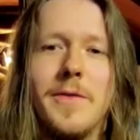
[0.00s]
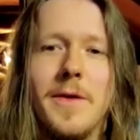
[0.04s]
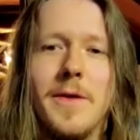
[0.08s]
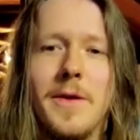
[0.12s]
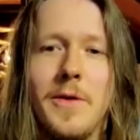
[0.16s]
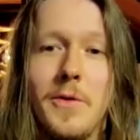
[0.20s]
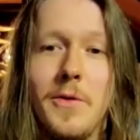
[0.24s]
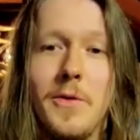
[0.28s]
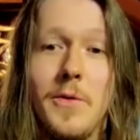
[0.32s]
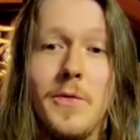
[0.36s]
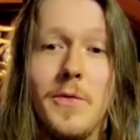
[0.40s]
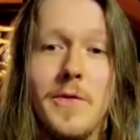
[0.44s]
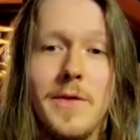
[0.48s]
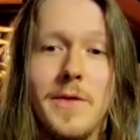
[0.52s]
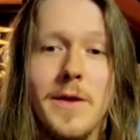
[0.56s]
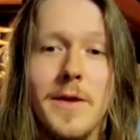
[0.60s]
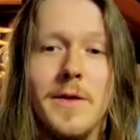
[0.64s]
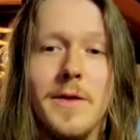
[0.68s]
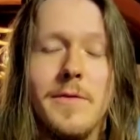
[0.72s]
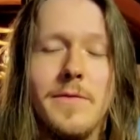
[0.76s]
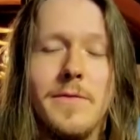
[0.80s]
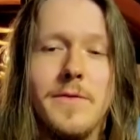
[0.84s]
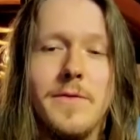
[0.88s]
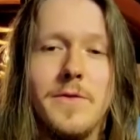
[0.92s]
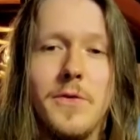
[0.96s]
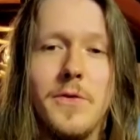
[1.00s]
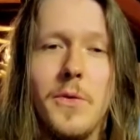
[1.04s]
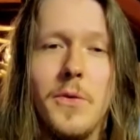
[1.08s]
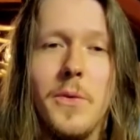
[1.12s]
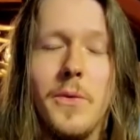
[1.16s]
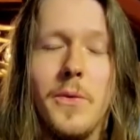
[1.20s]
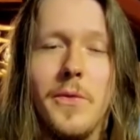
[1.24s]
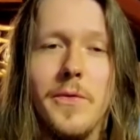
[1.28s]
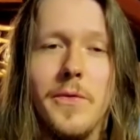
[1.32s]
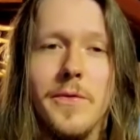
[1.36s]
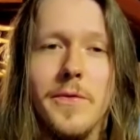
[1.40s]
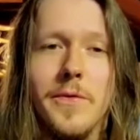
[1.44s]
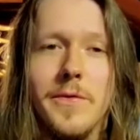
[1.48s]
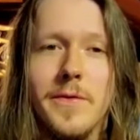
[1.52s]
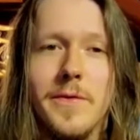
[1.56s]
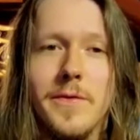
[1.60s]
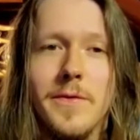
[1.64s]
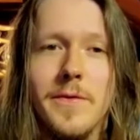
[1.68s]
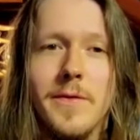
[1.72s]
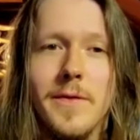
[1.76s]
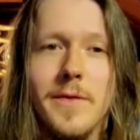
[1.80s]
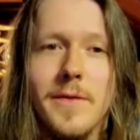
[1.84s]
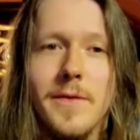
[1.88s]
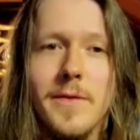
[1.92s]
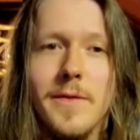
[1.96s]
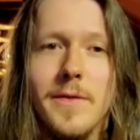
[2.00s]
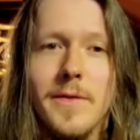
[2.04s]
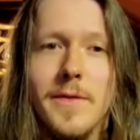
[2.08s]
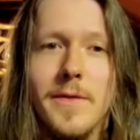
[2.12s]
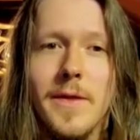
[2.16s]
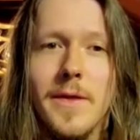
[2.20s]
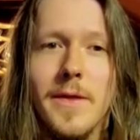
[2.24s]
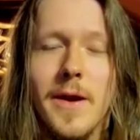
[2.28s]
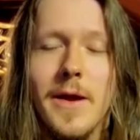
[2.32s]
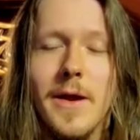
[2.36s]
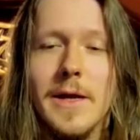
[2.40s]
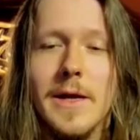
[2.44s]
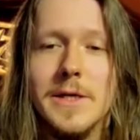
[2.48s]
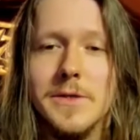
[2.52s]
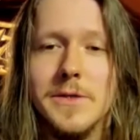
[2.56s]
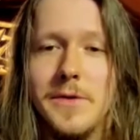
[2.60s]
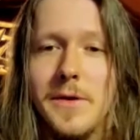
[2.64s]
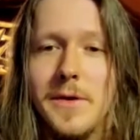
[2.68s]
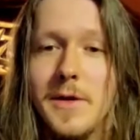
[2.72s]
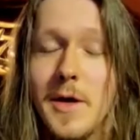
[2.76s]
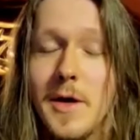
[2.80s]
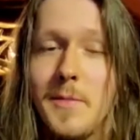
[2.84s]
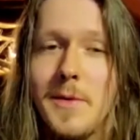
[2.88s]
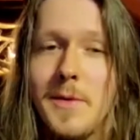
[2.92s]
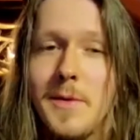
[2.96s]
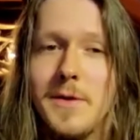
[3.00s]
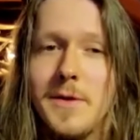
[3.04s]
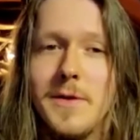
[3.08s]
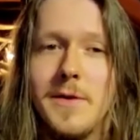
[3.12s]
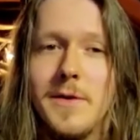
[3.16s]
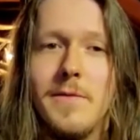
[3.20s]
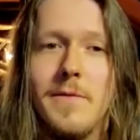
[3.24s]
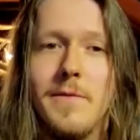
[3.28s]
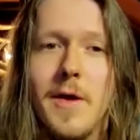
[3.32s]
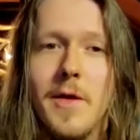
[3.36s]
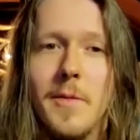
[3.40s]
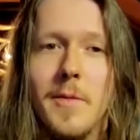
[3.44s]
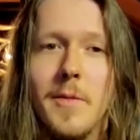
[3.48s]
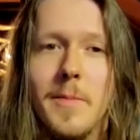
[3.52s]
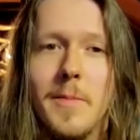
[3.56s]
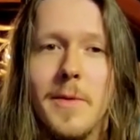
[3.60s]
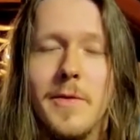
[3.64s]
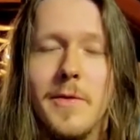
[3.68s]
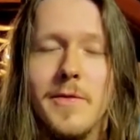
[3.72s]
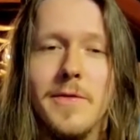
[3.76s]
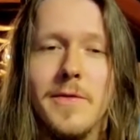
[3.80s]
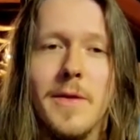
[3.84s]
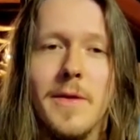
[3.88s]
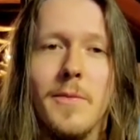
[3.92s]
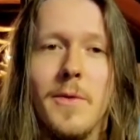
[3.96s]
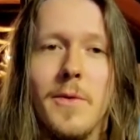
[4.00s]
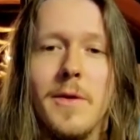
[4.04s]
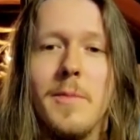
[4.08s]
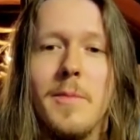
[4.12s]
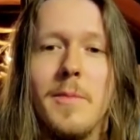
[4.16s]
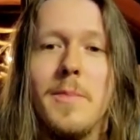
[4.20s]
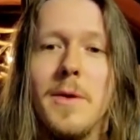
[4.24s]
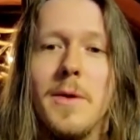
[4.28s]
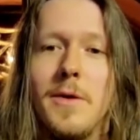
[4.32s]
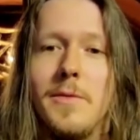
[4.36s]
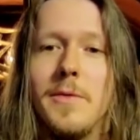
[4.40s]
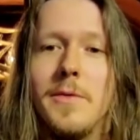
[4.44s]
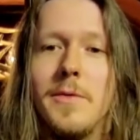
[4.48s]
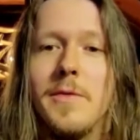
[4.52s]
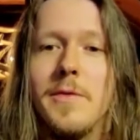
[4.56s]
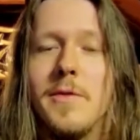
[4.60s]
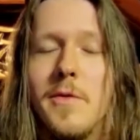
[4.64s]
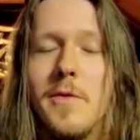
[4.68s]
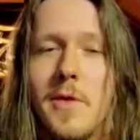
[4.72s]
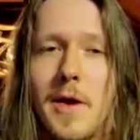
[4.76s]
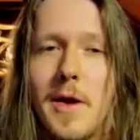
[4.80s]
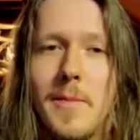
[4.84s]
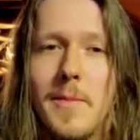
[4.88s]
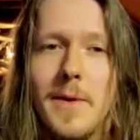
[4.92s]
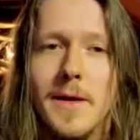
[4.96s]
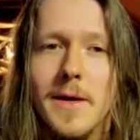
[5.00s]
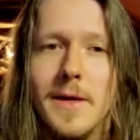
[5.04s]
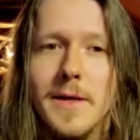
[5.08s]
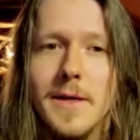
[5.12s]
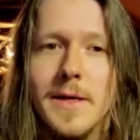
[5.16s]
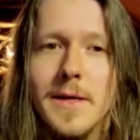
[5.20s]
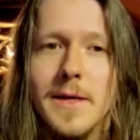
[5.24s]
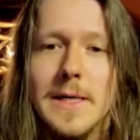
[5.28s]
a new set of tools that are actually coming to developers that want to build the ceramic.